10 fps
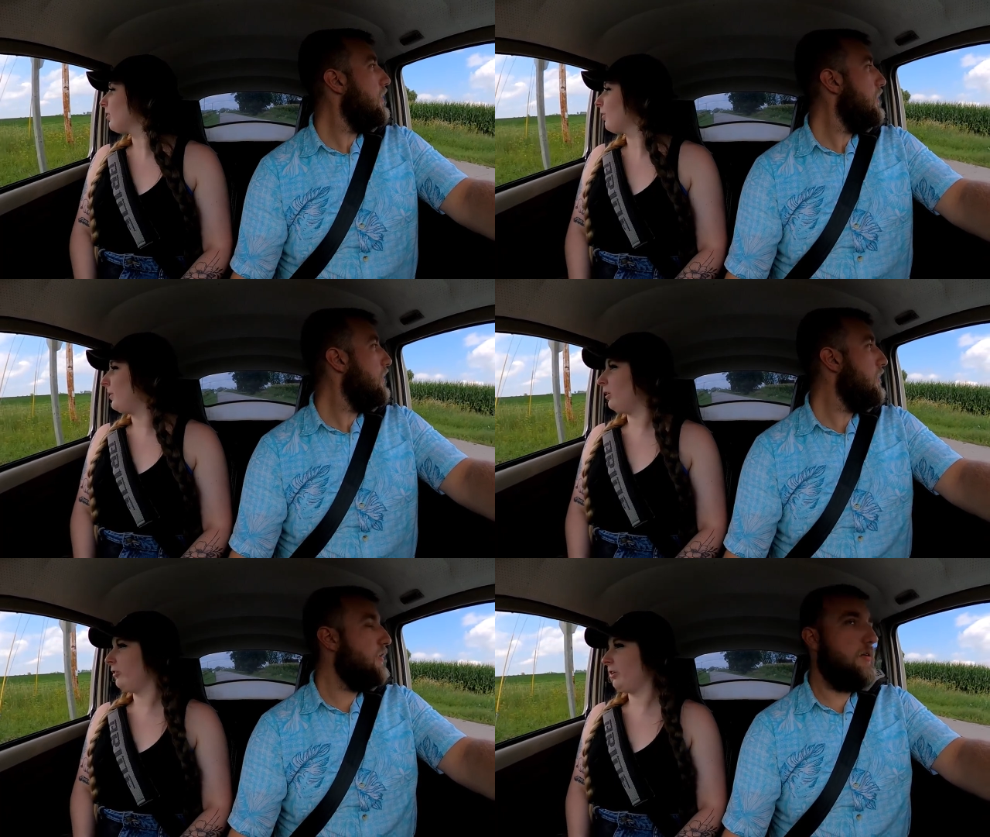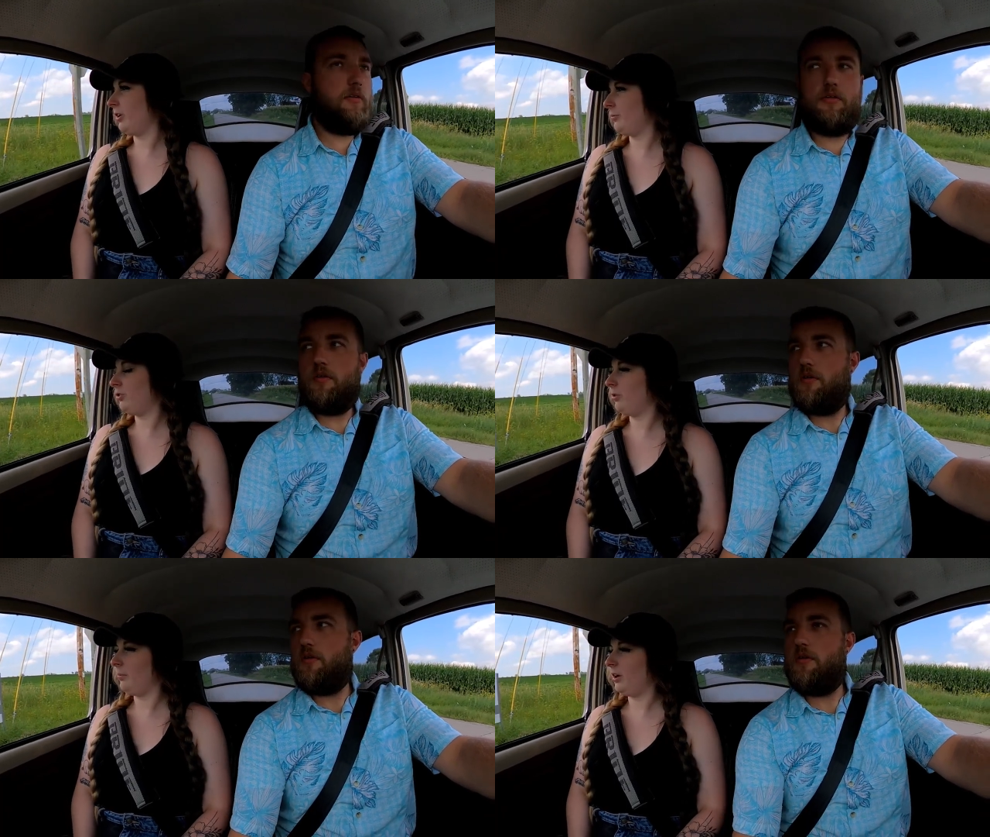Speaker 1: The Beetle didn't come
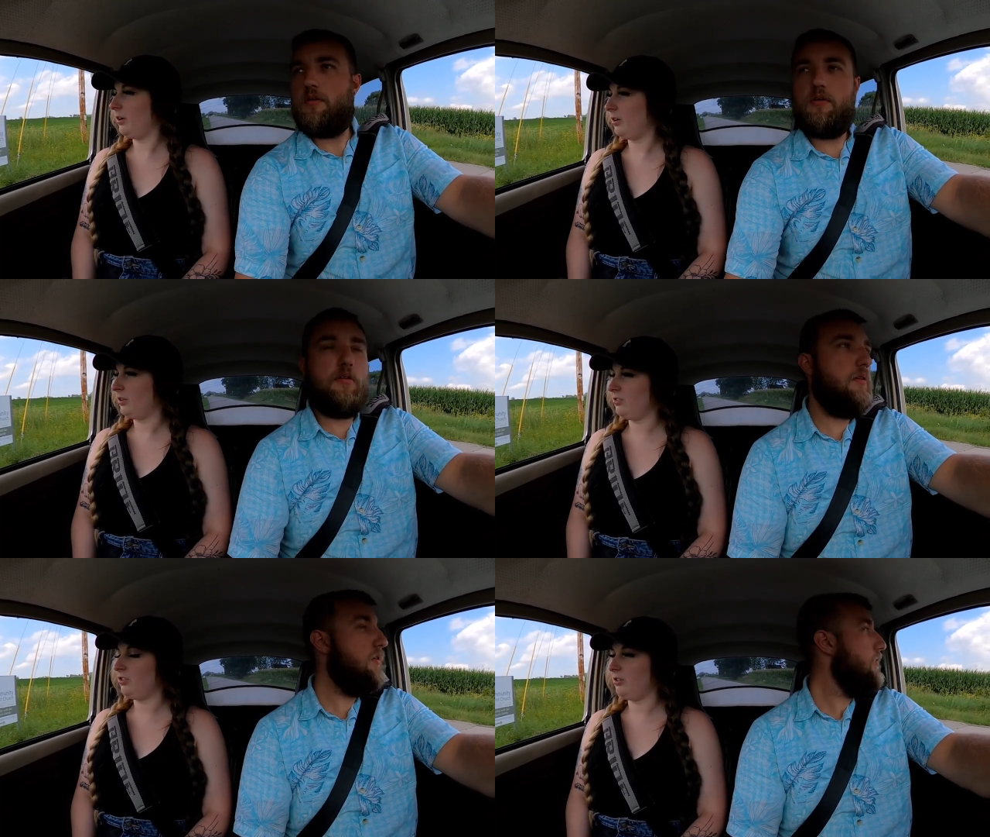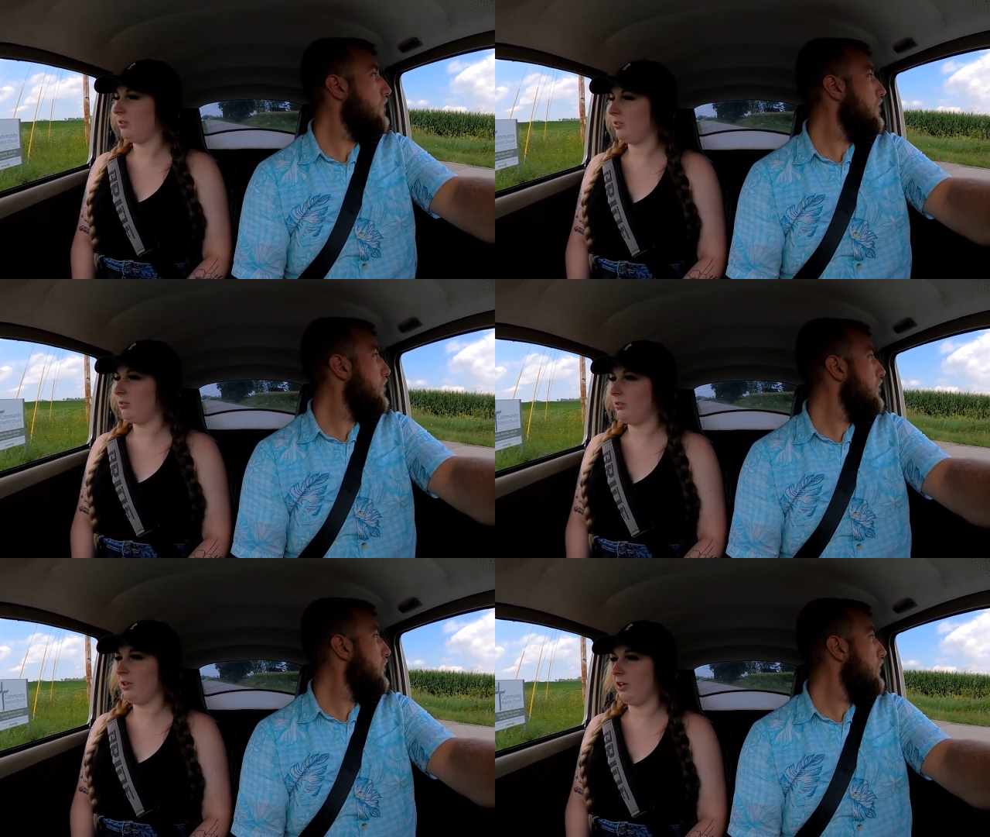to America
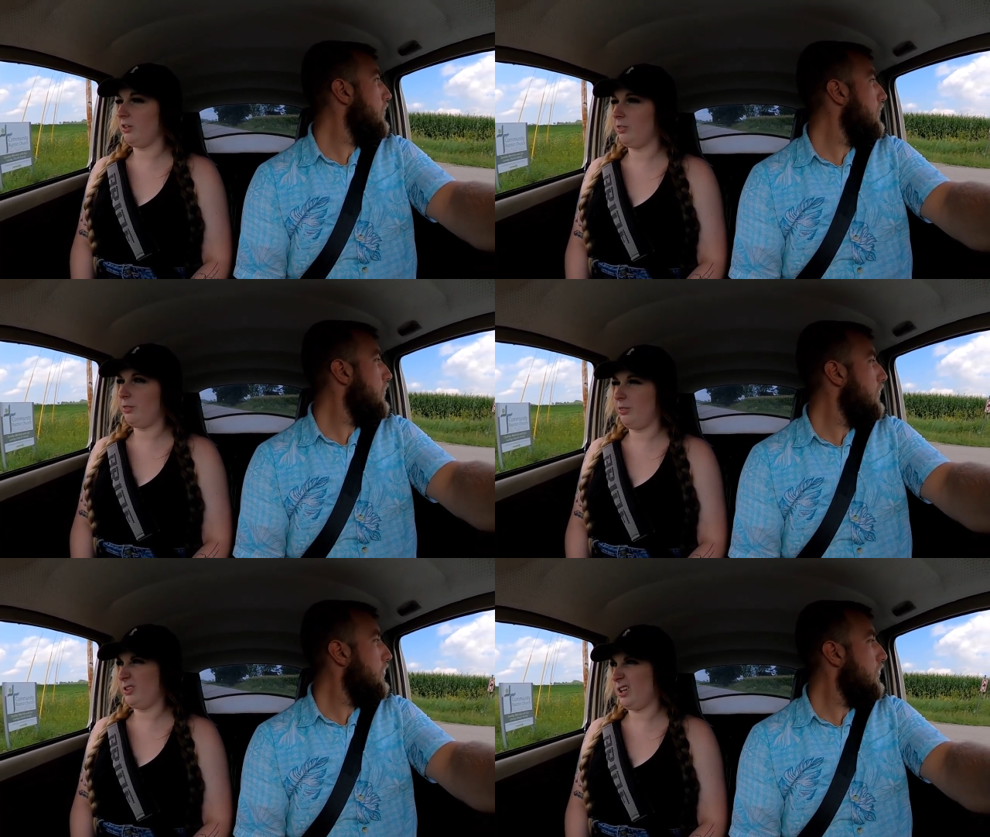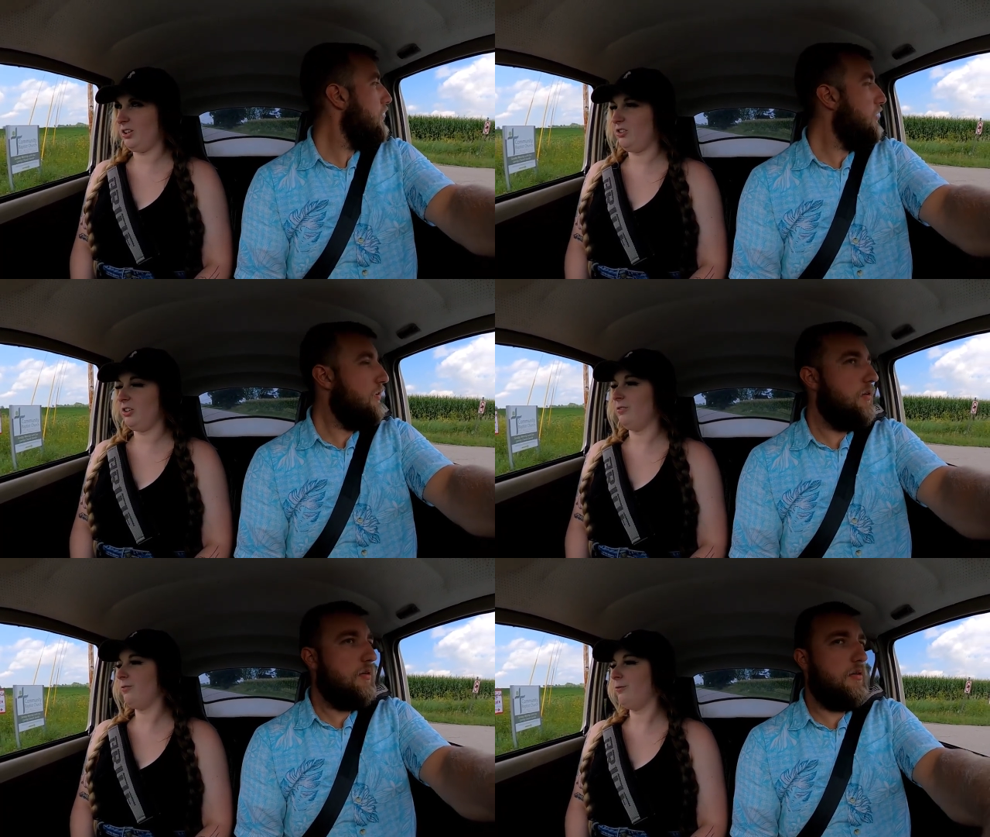until like the
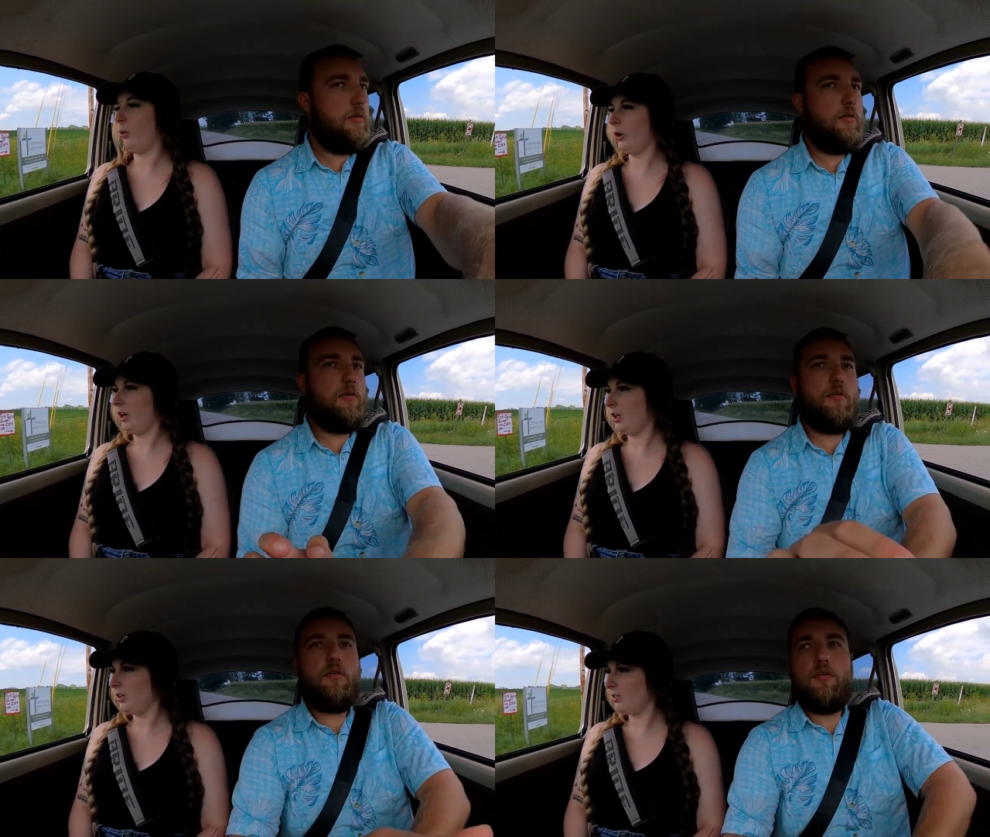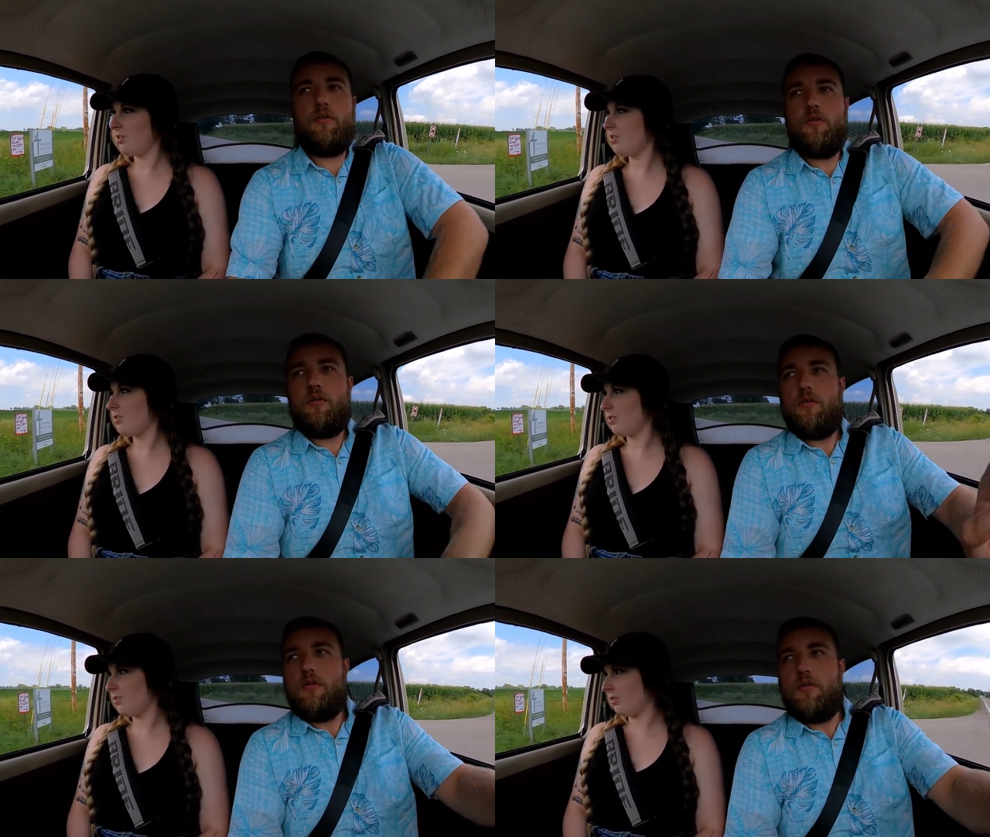
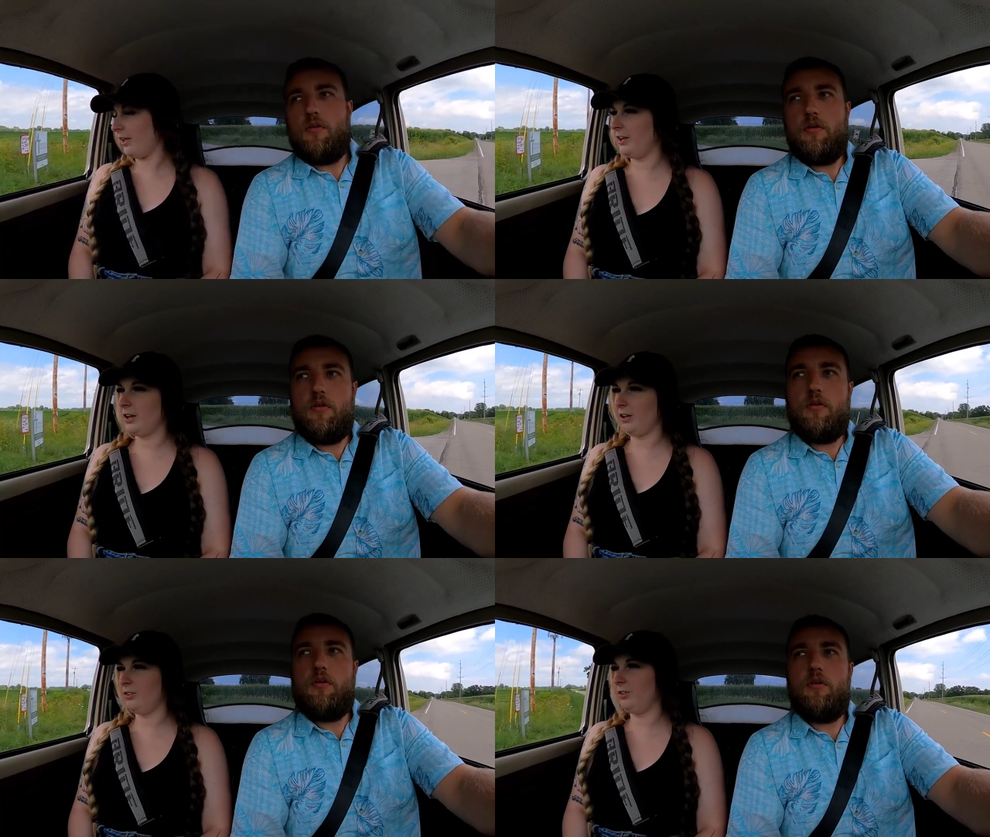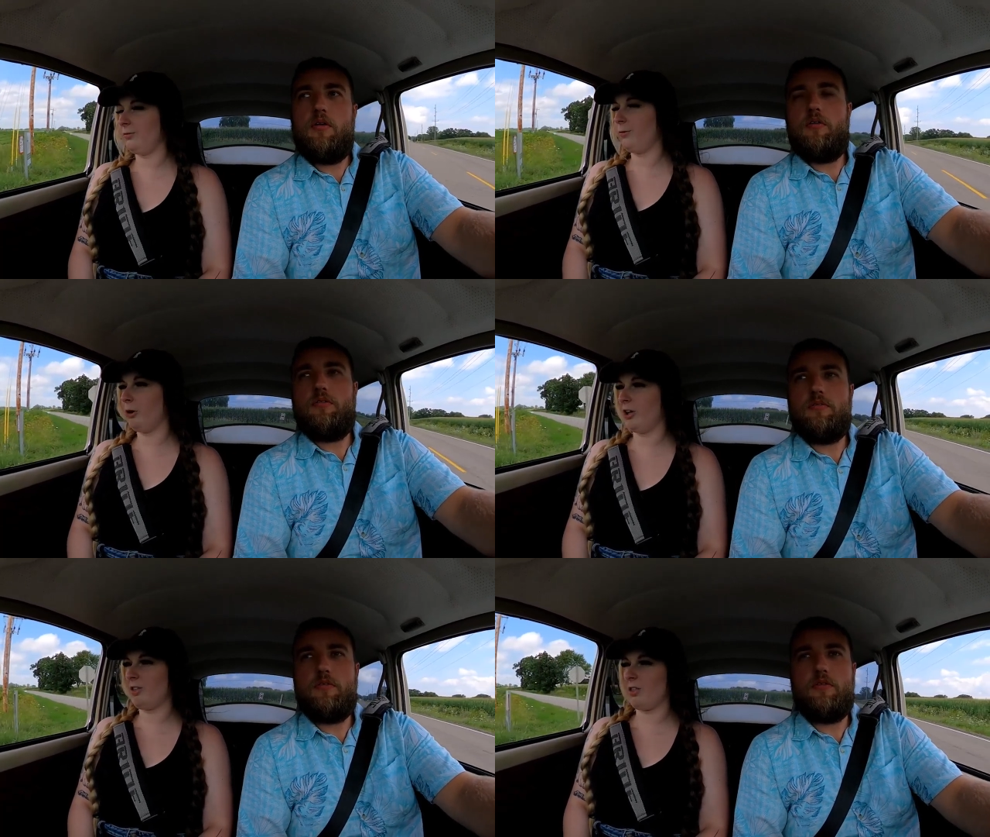1940s, late
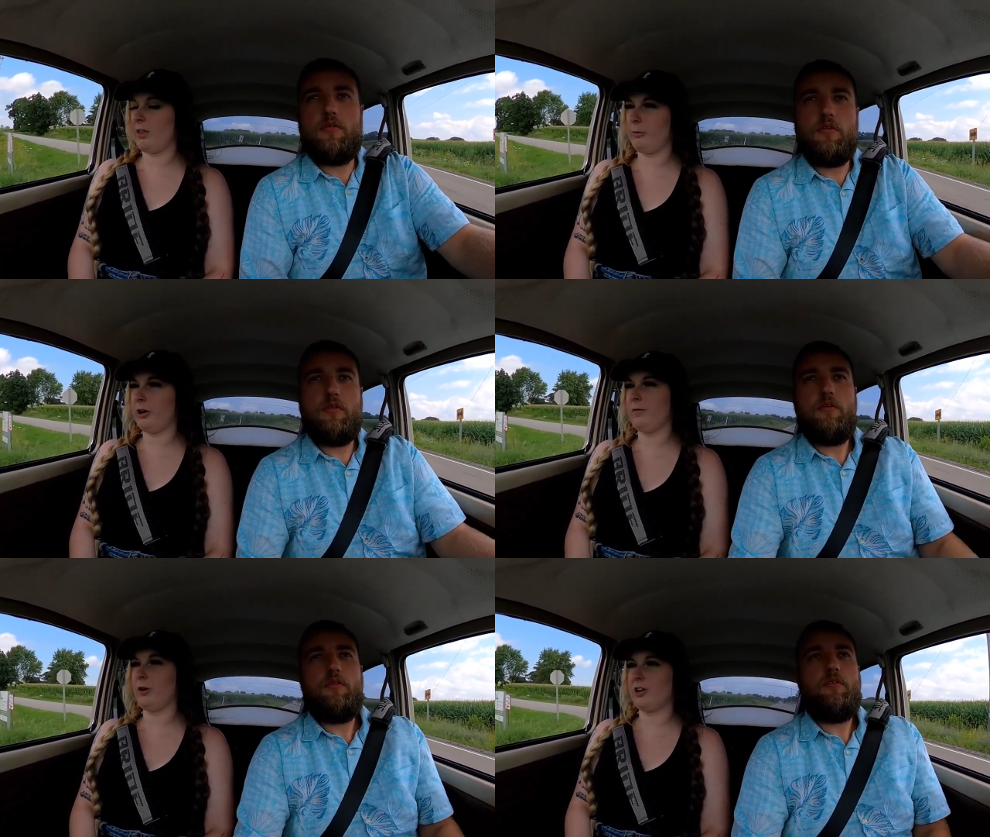1940s, and they were never